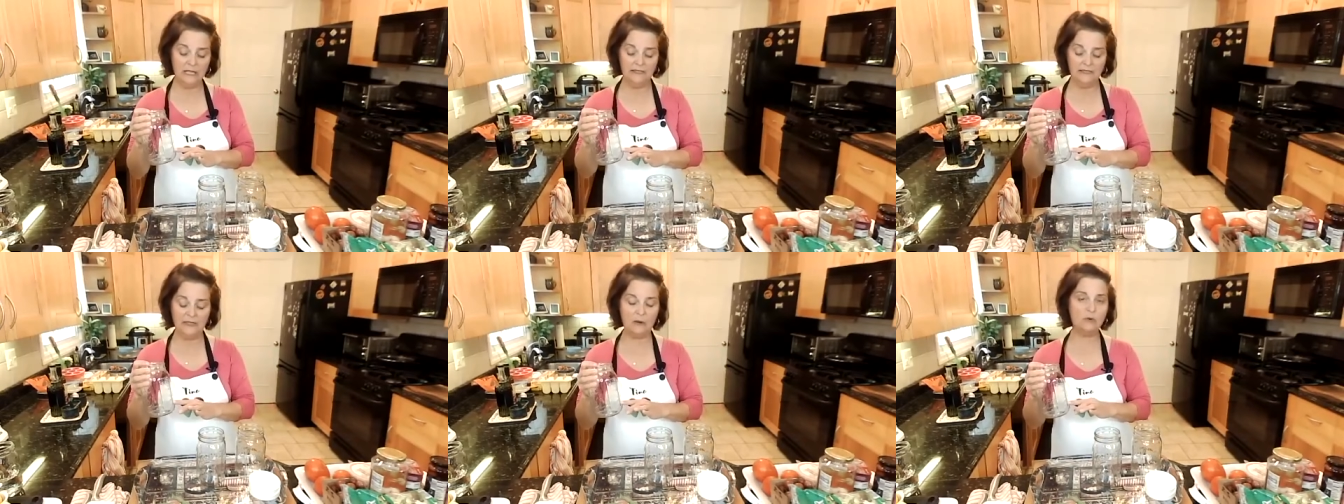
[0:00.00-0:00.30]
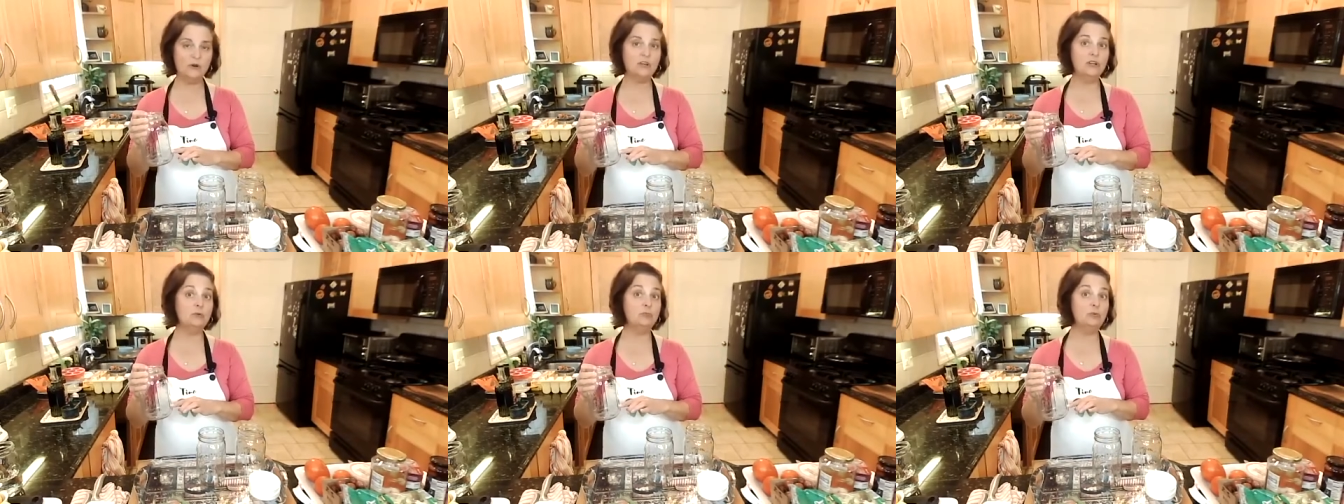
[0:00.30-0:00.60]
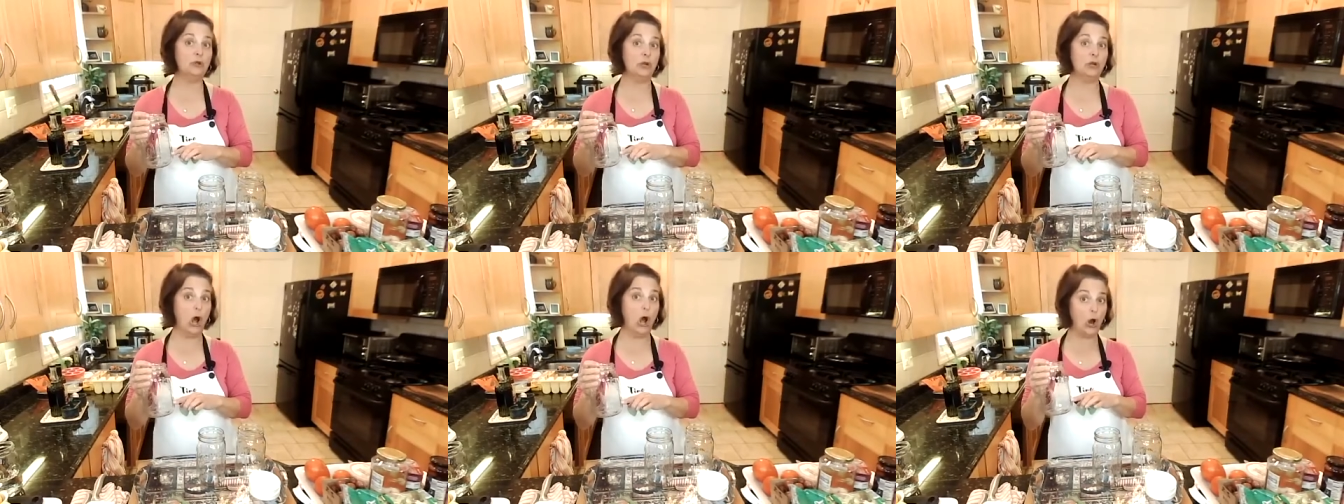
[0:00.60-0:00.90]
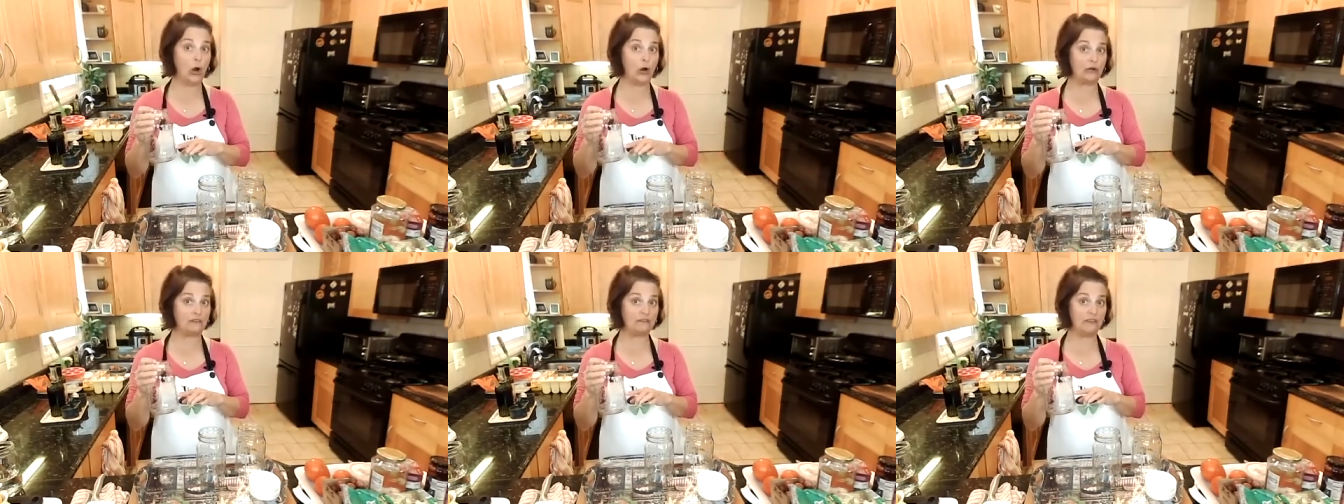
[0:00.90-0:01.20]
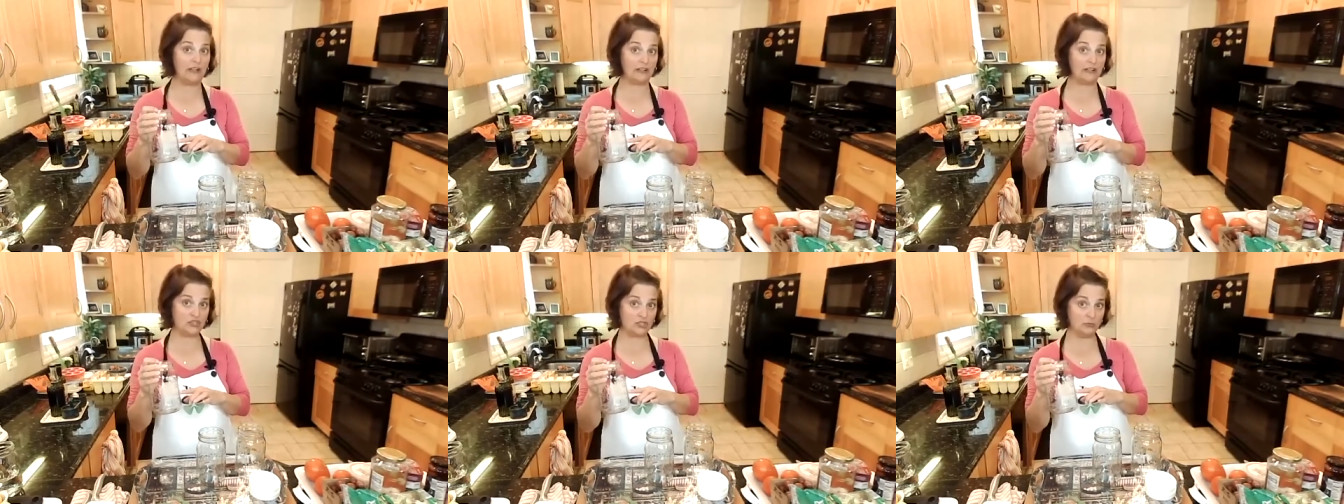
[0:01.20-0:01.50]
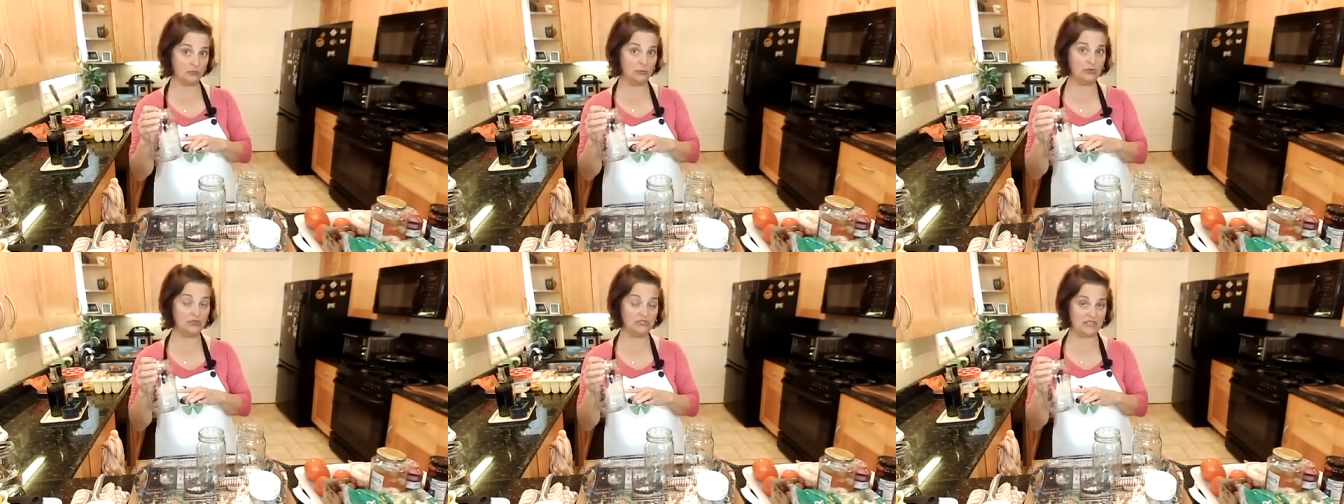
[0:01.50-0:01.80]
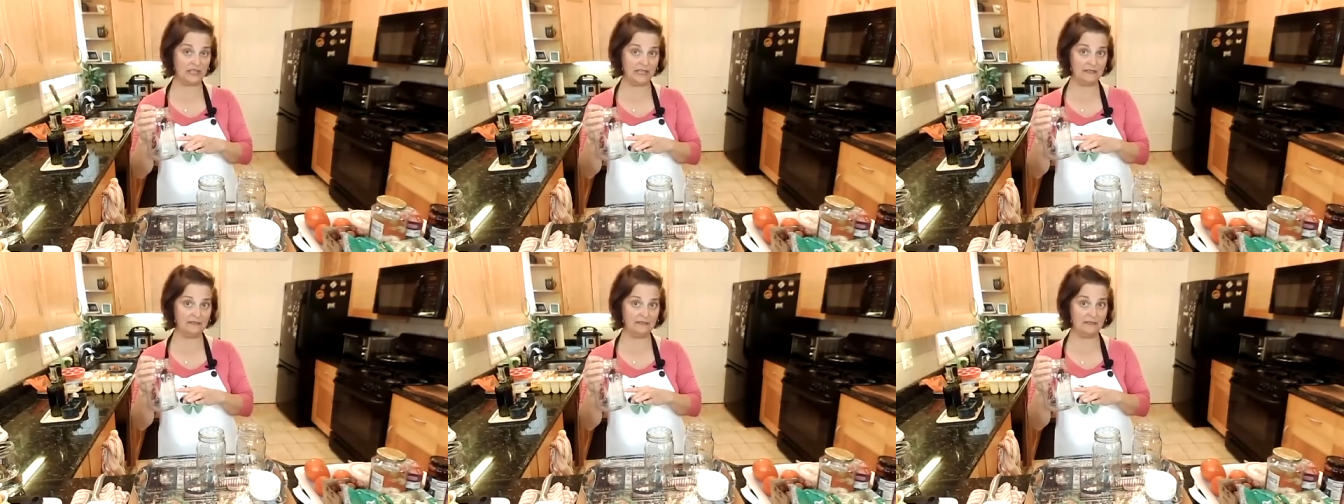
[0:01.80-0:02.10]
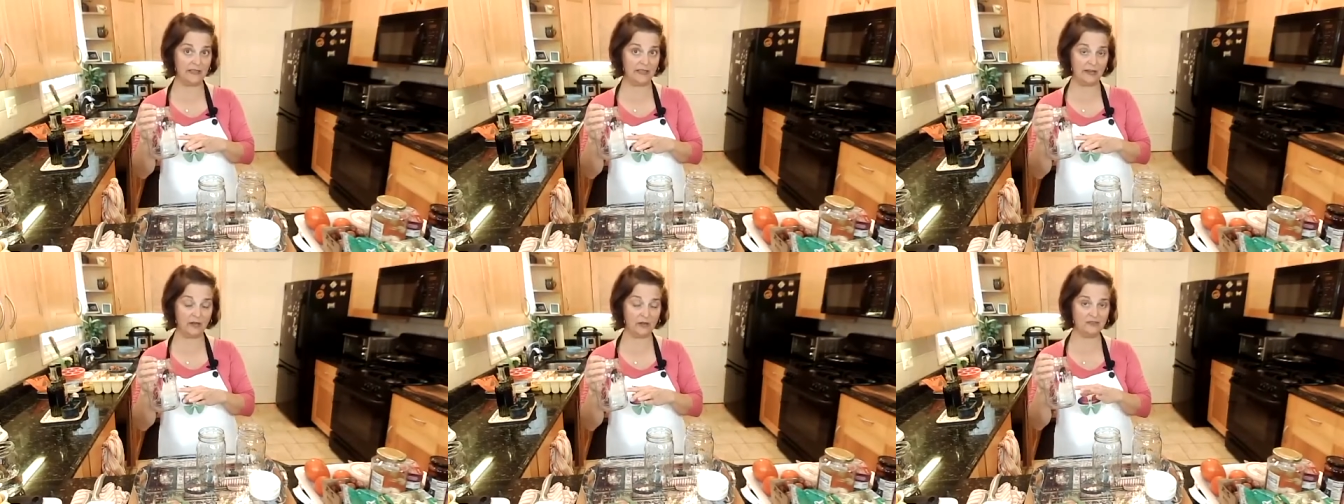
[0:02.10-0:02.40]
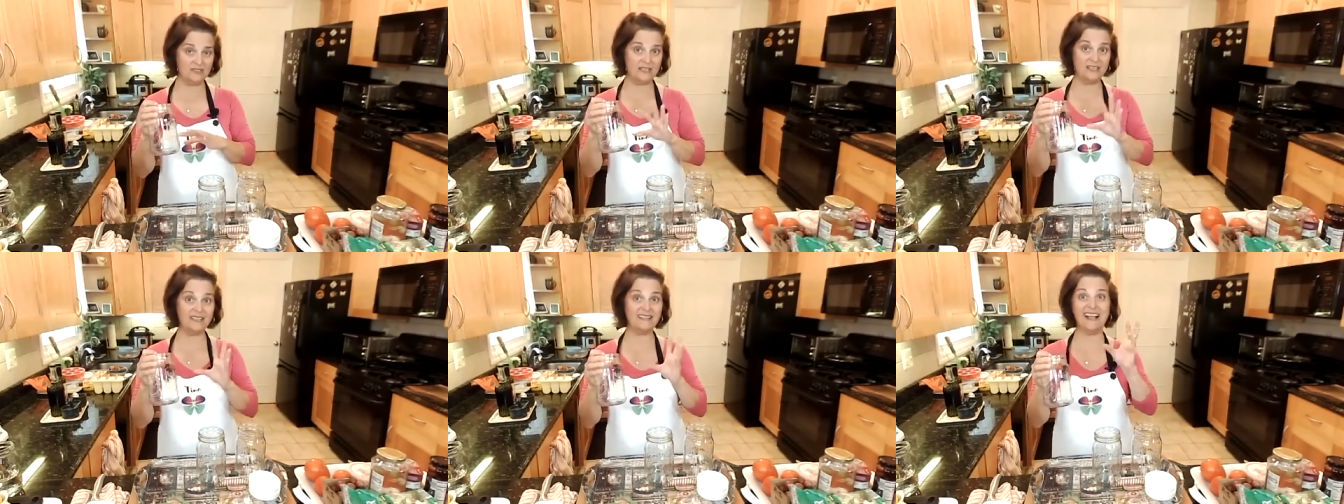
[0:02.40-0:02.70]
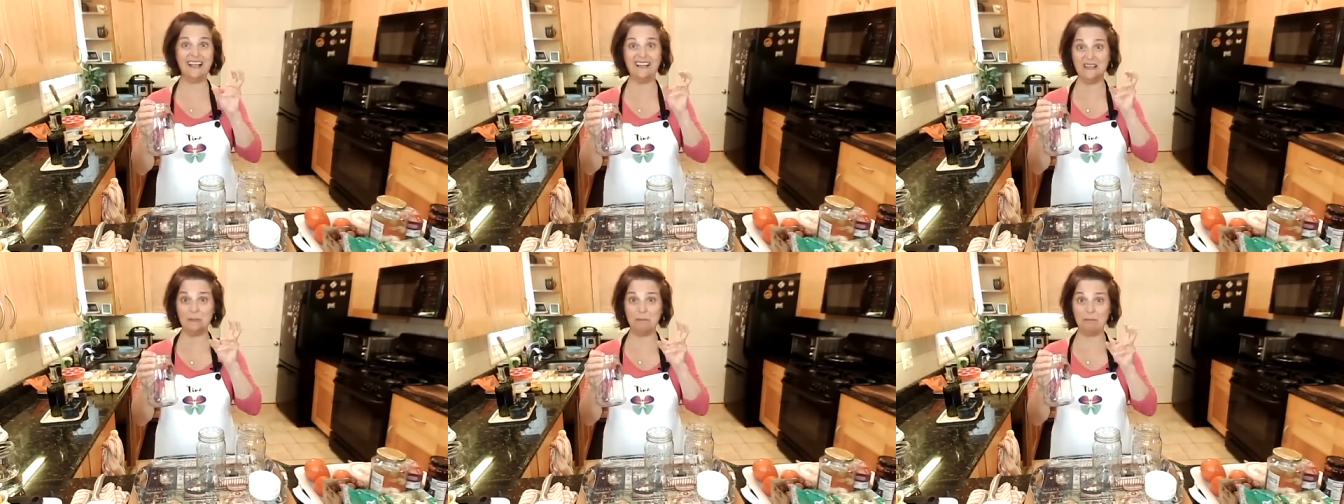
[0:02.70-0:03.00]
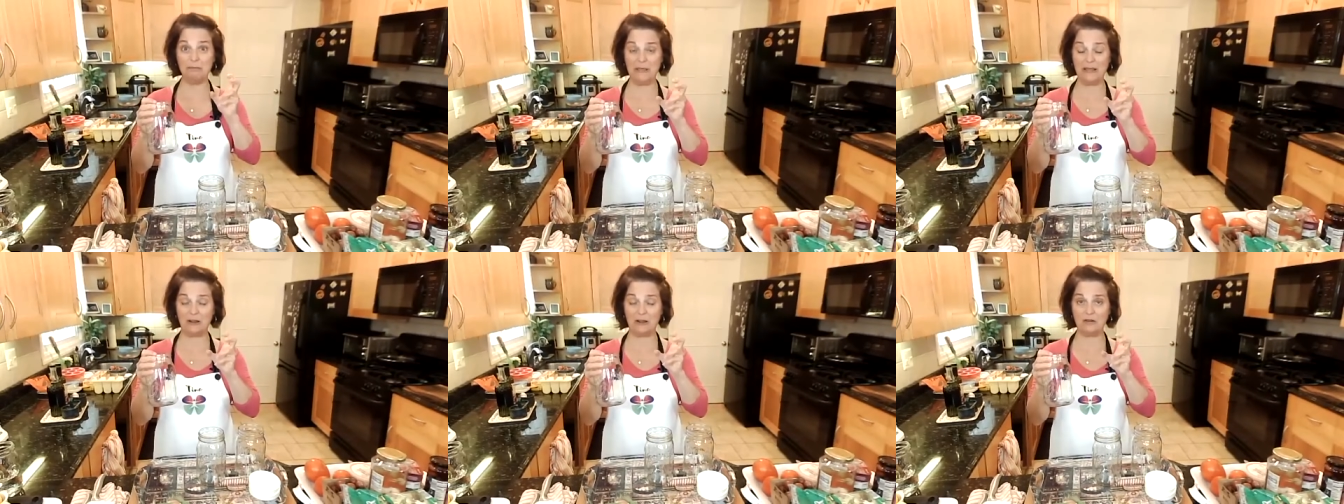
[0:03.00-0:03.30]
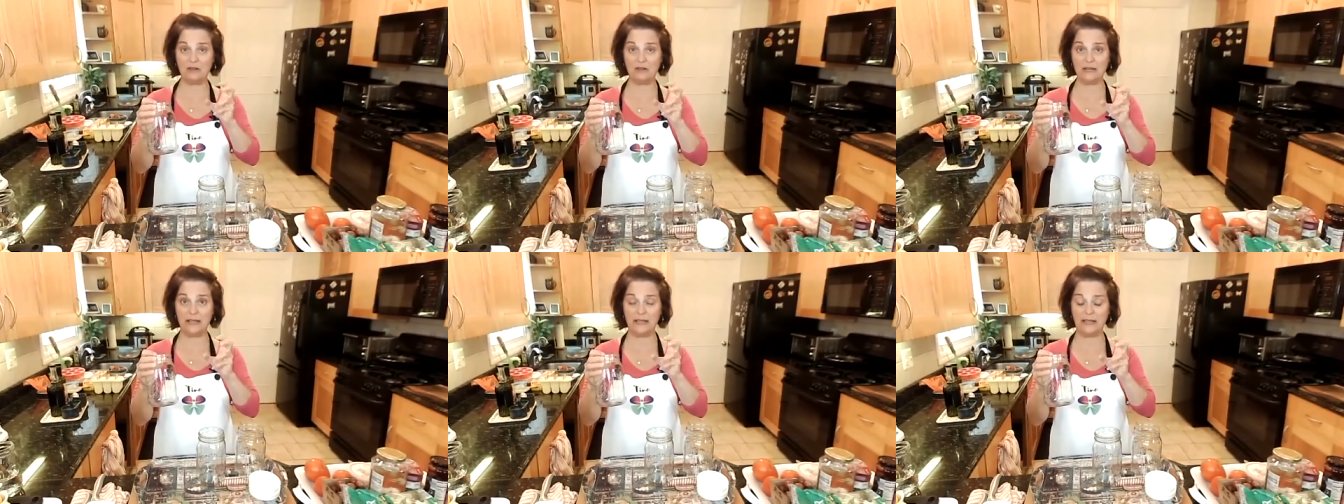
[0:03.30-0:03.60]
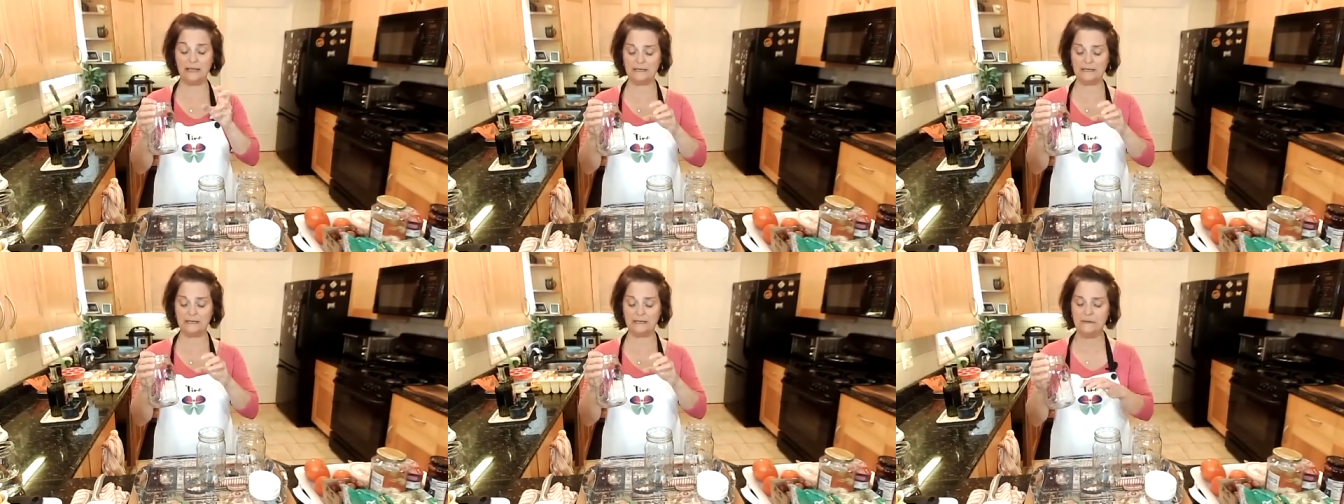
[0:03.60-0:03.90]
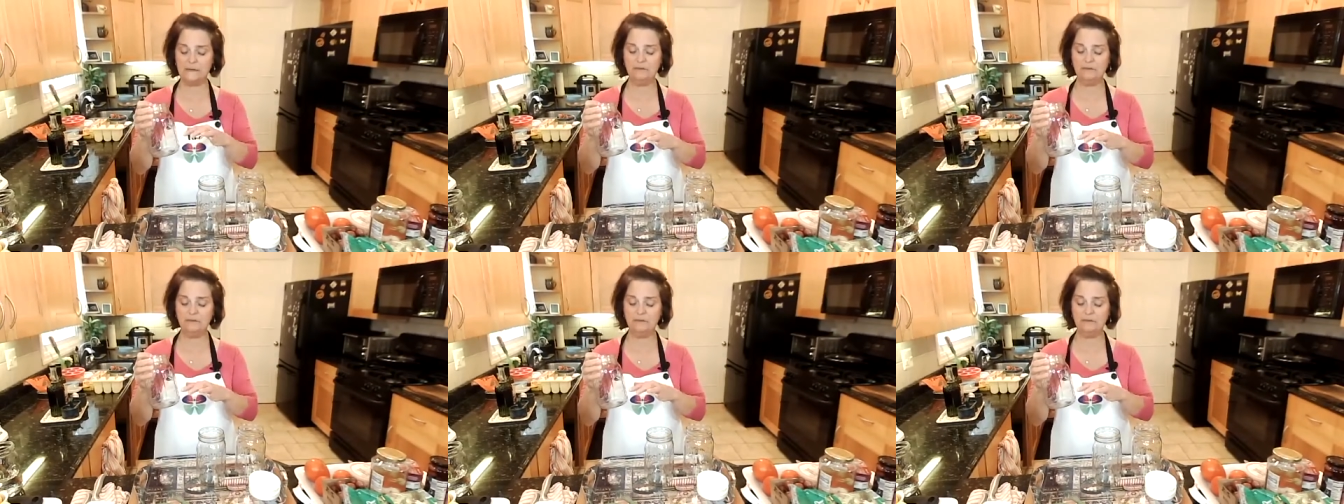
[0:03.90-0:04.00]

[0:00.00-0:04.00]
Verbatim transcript: Then we're going to put hard vegetables in there to kind of marinate.